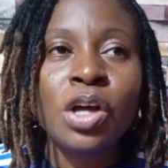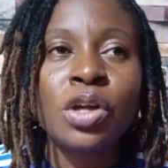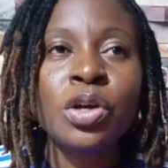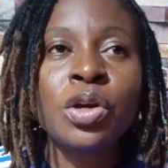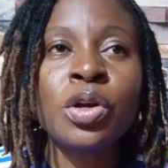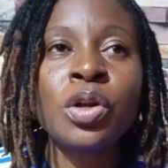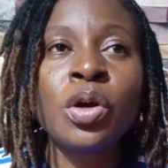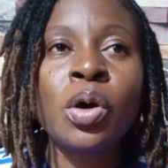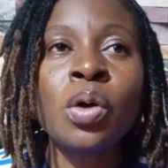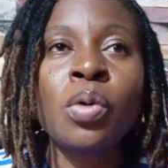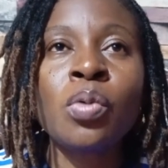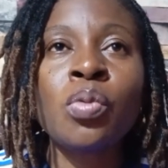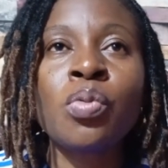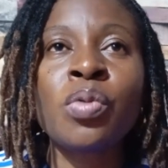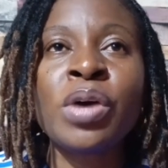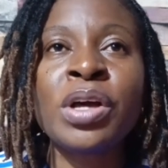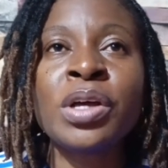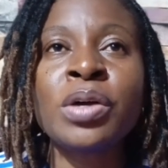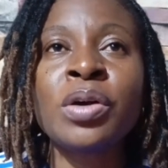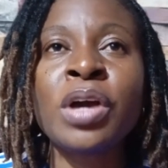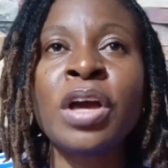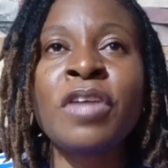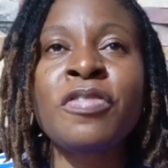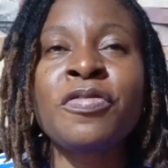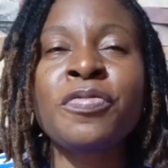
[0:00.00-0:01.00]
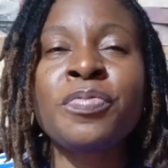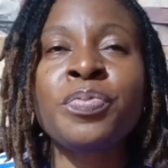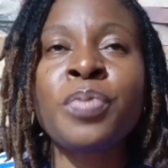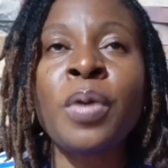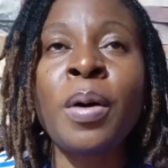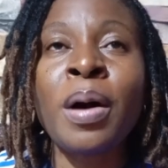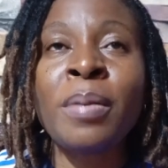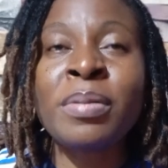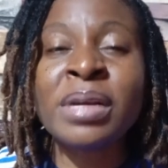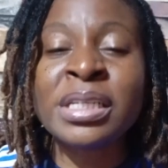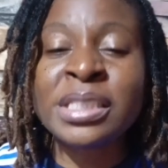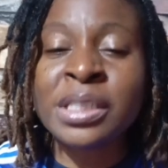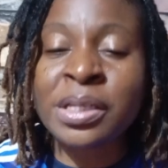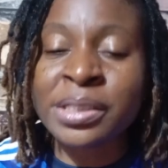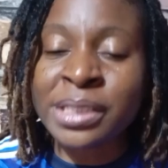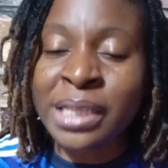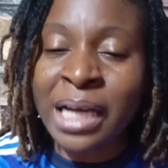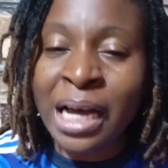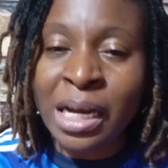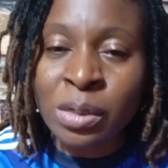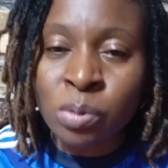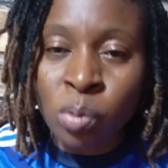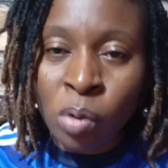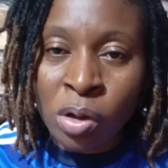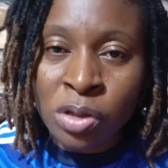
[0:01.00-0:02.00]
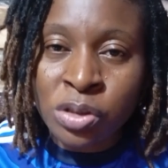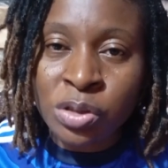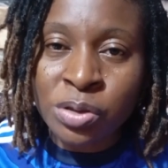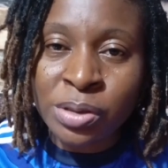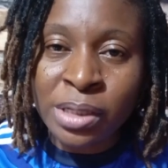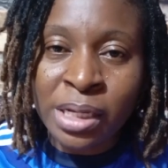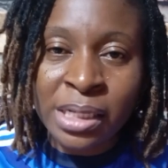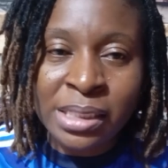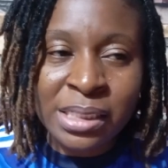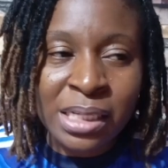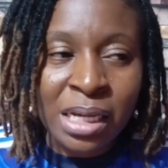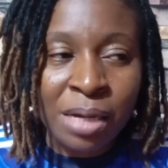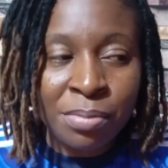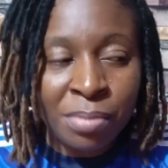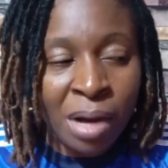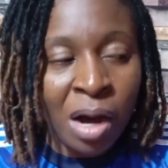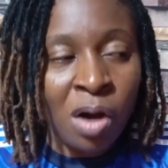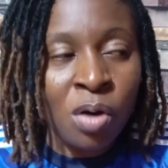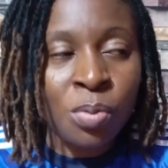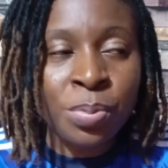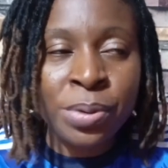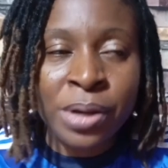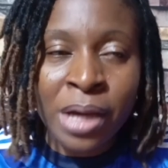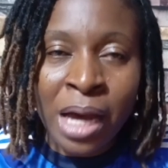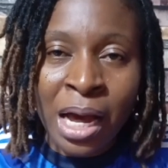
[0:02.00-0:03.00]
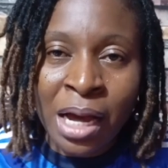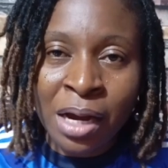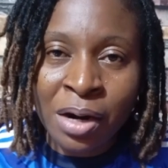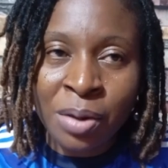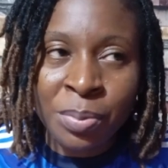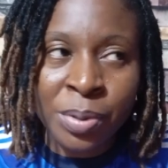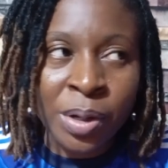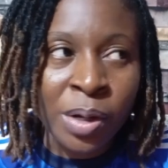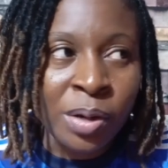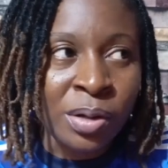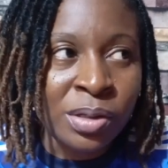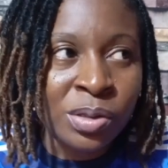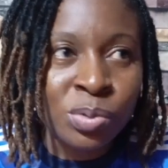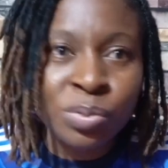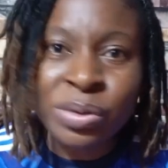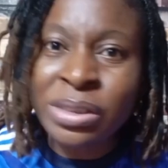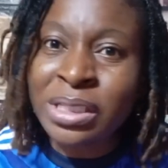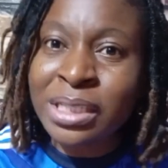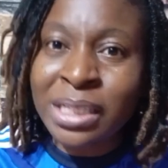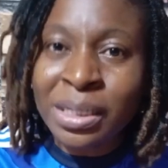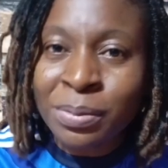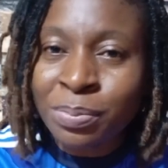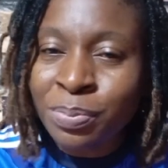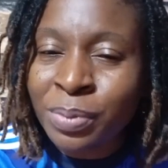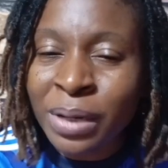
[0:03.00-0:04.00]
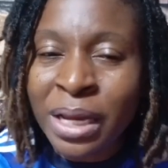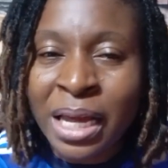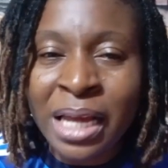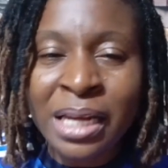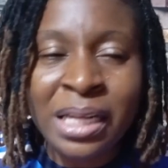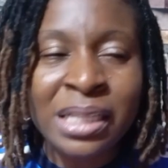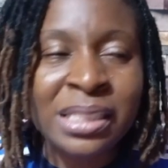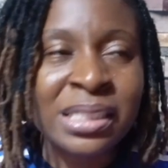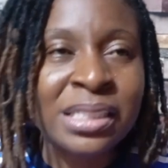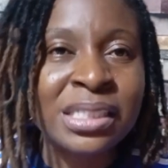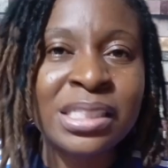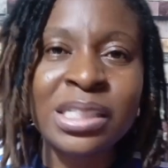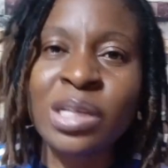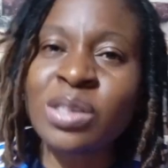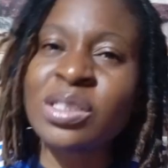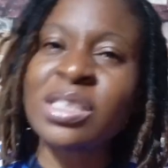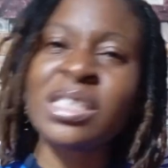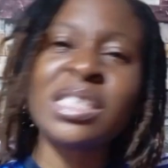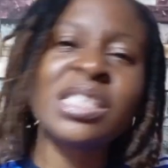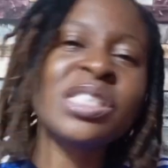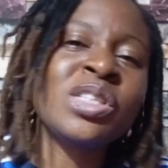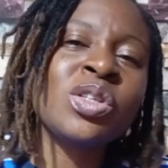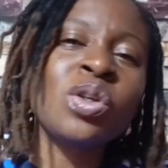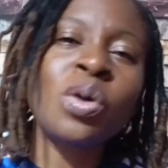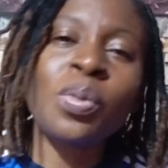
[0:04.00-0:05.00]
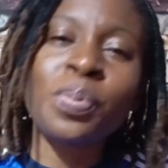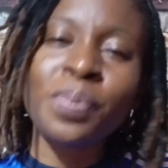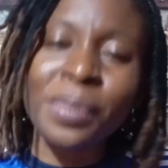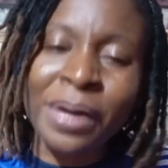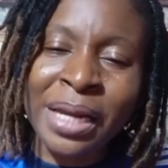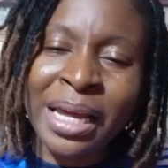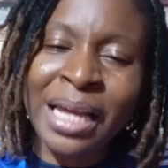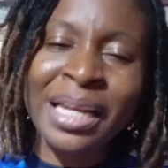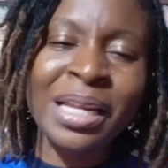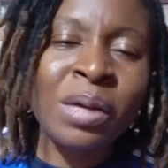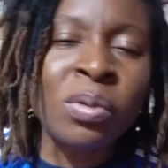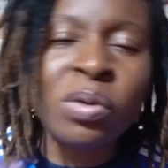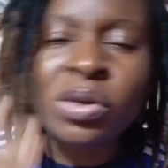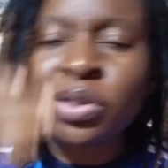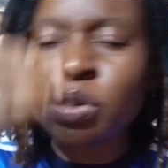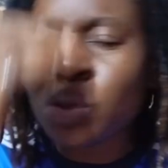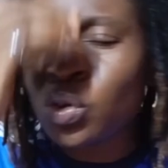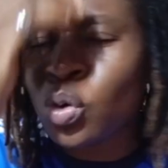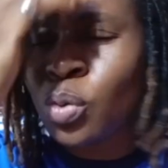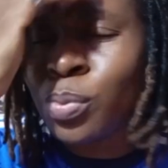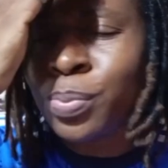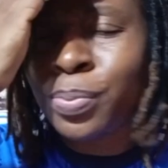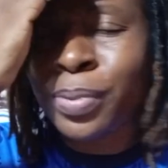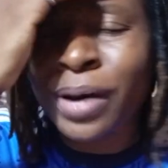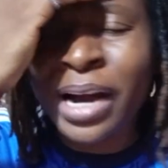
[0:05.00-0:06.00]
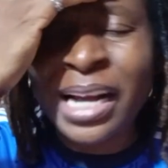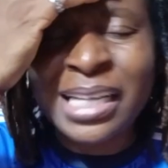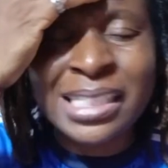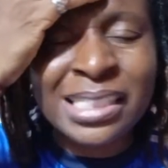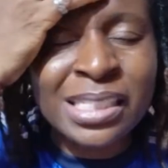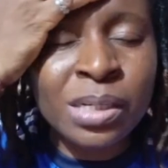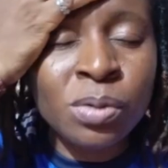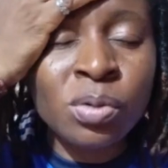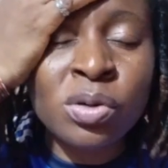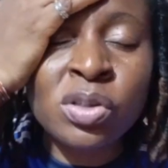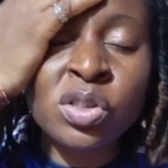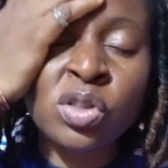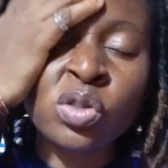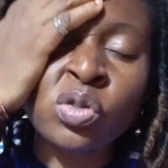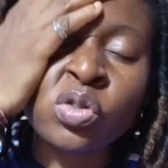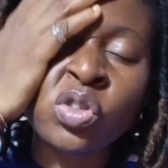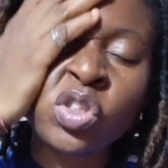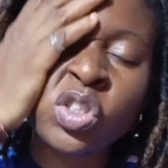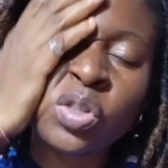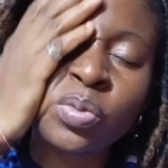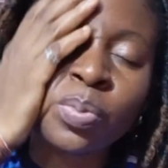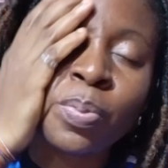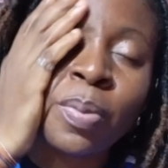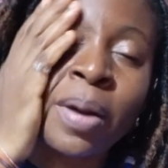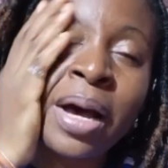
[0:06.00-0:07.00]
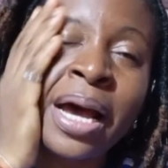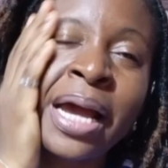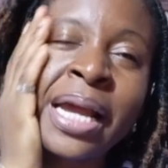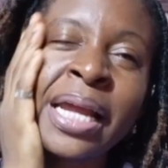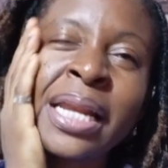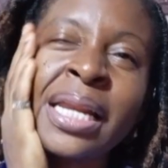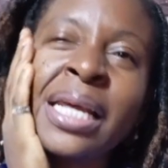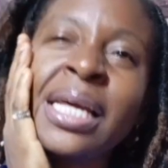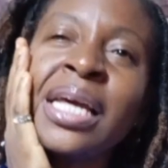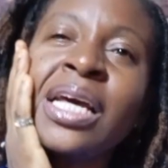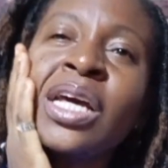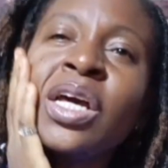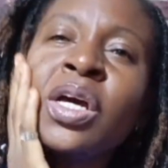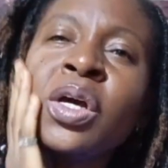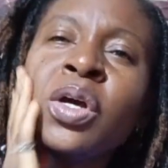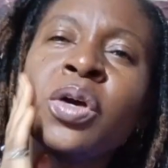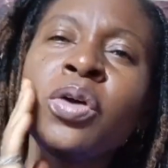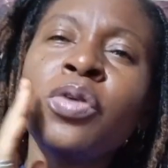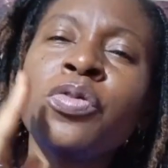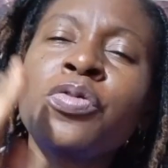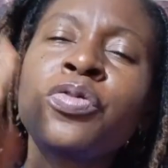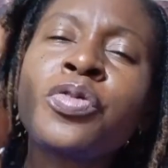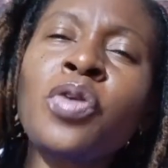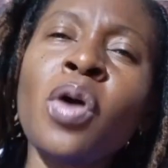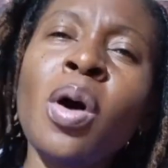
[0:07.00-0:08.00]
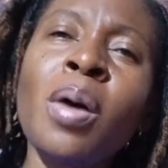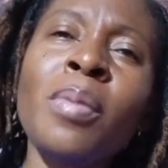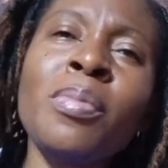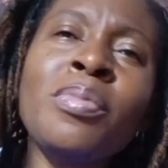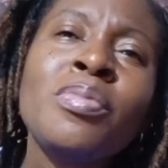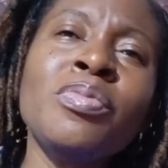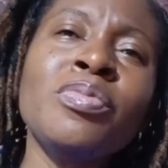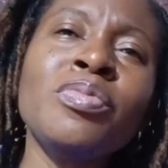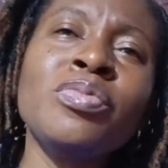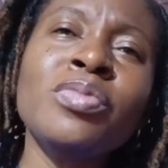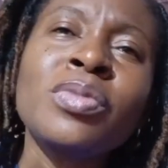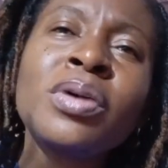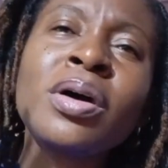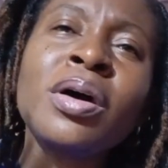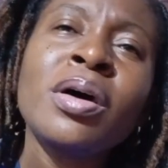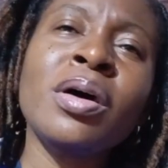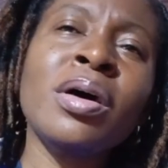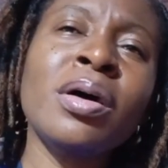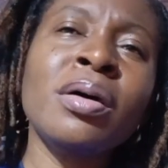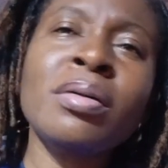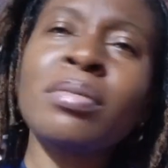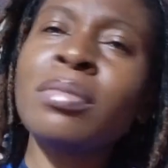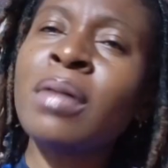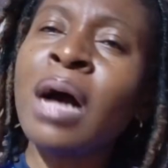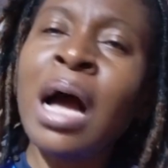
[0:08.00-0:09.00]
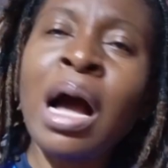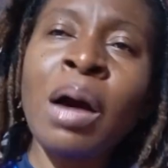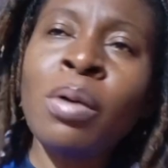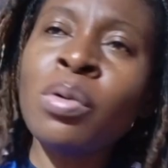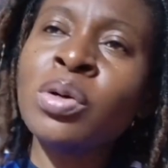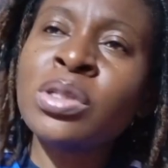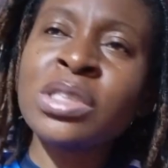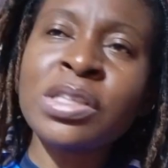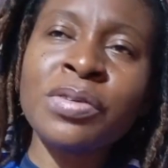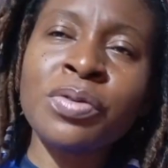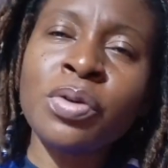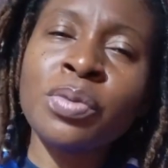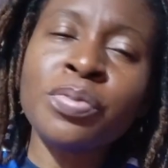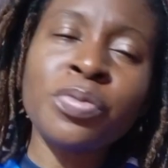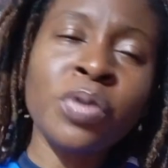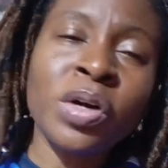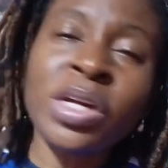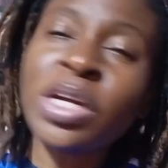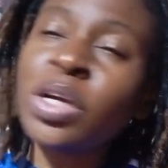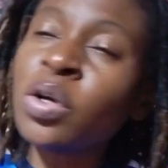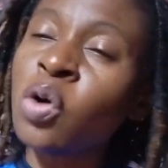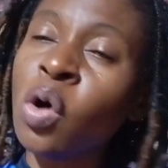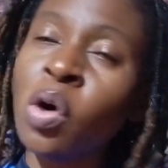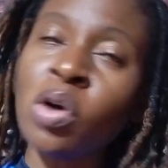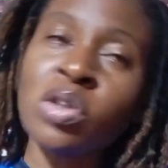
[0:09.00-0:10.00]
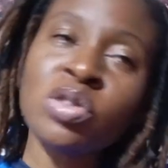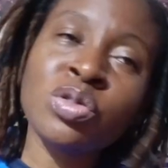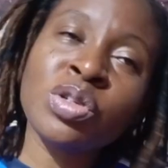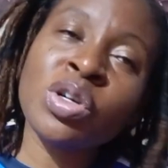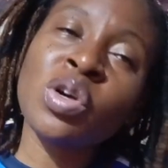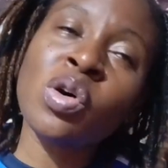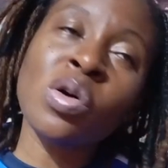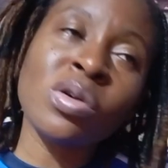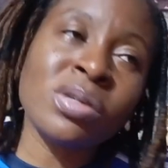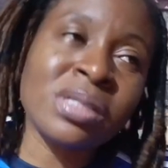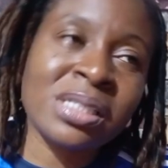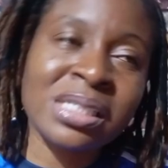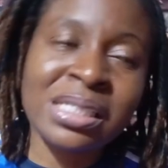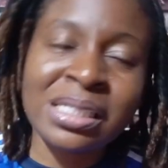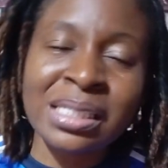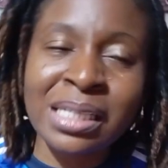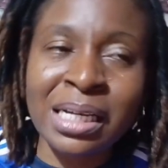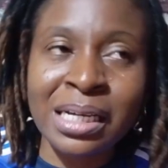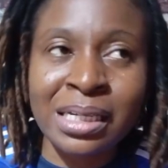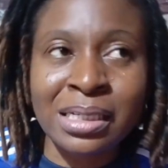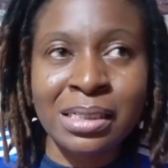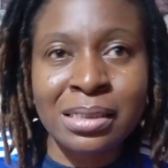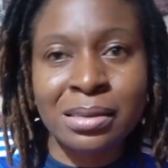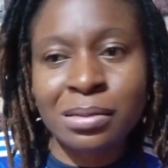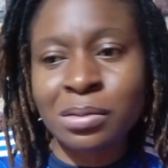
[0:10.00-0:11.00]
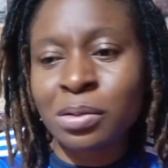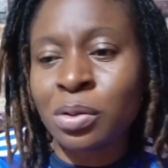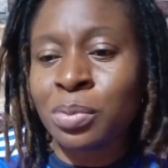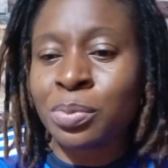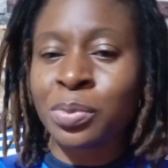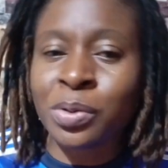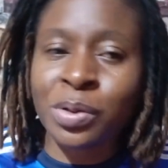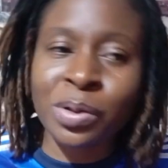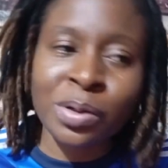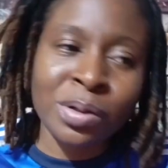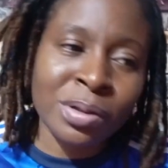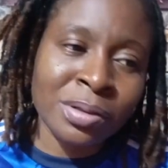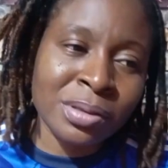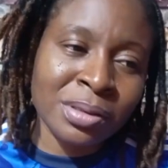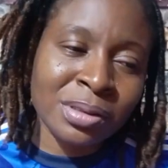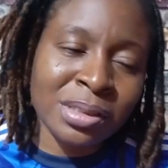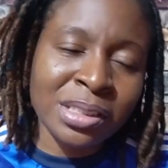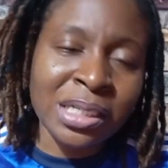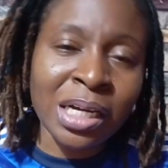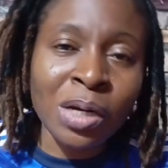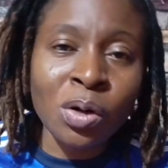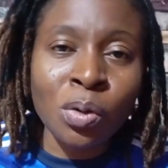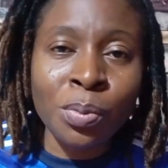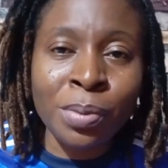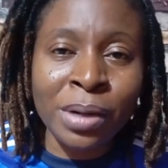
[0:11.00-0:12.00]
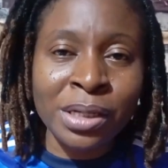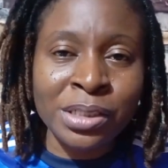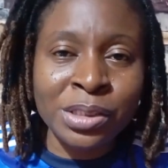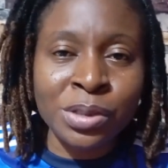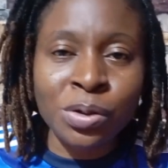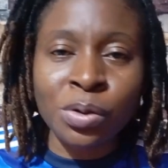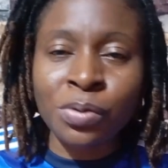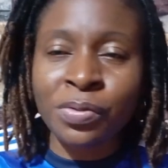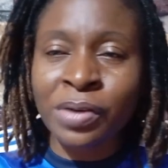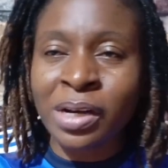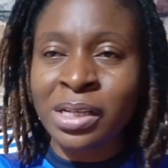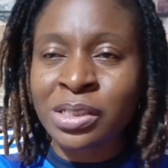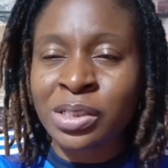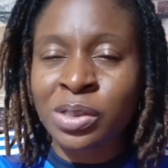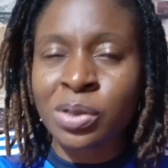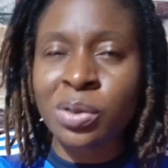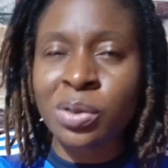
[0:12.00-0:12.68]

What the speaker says: If probably Chelsea had won today's game, I would be angry because we didn't play anything. Chelsea did not play. There was no bite. There was no spine. For the goals we conceded. Come on, Chaloba, Jehovah's